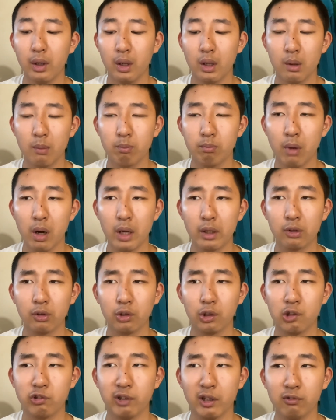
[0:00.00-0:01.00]

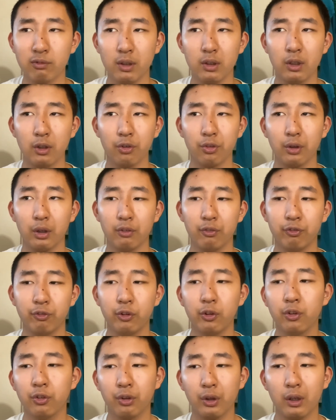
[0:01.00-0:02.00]
modern cleanliness and
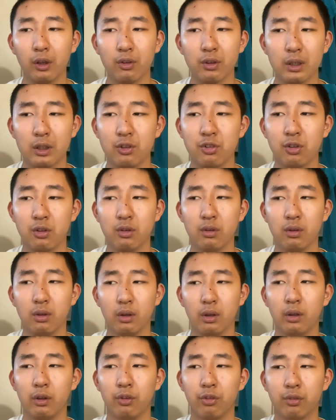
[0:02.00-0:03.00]
food sanitation
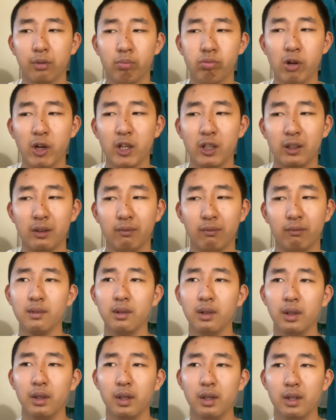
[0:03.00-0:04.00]
is to blame.
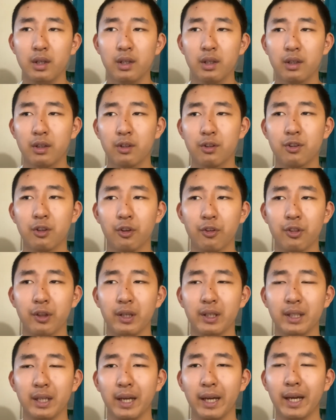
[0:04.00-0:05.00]
So there
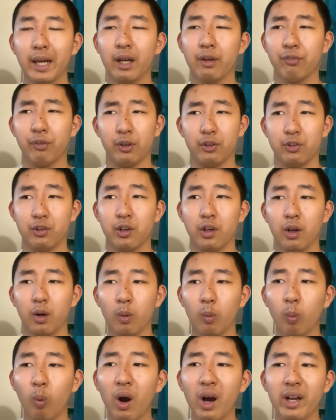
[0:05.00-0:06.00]
you have it.
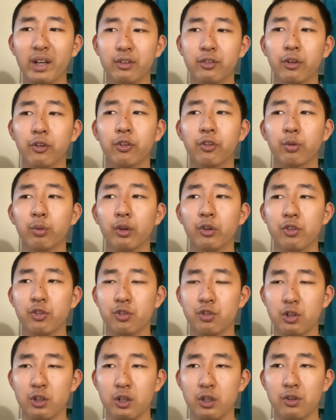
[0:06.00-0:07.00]
Why does Swiss
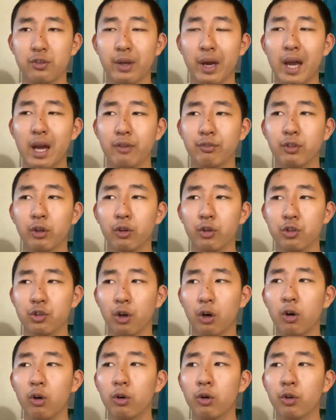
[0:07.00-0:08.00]
cheese have those
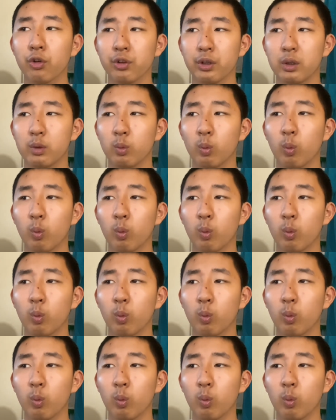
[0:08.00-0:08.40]
holes, and